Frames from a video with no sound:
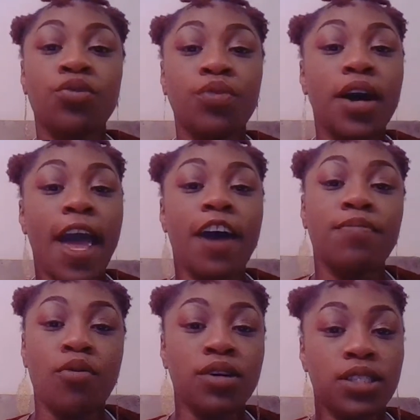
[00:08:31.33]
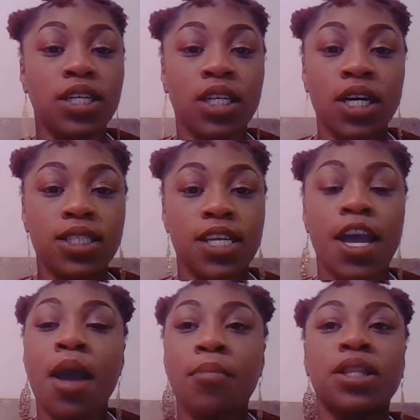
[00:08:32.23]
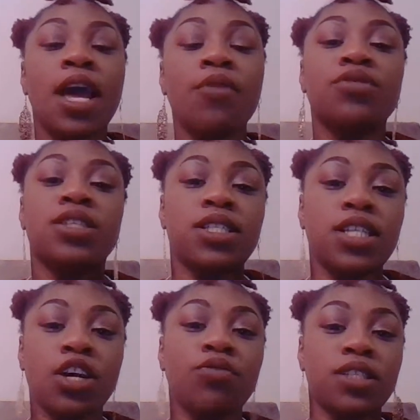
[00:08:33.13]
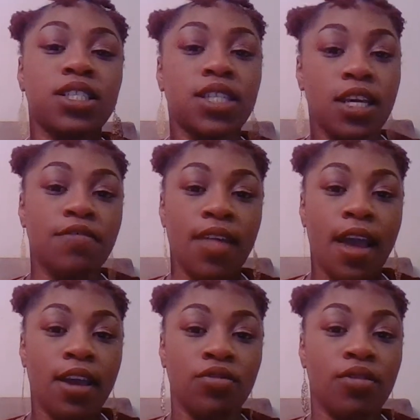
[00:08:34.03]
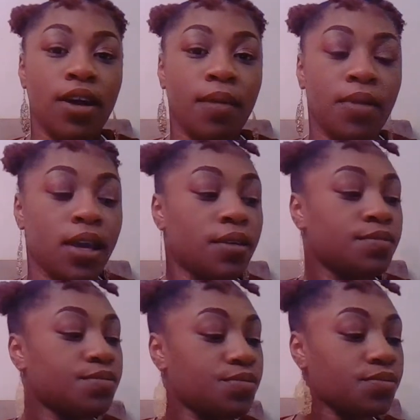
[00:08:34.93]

You will have points deducted, but they will still receive that. You know what I mean?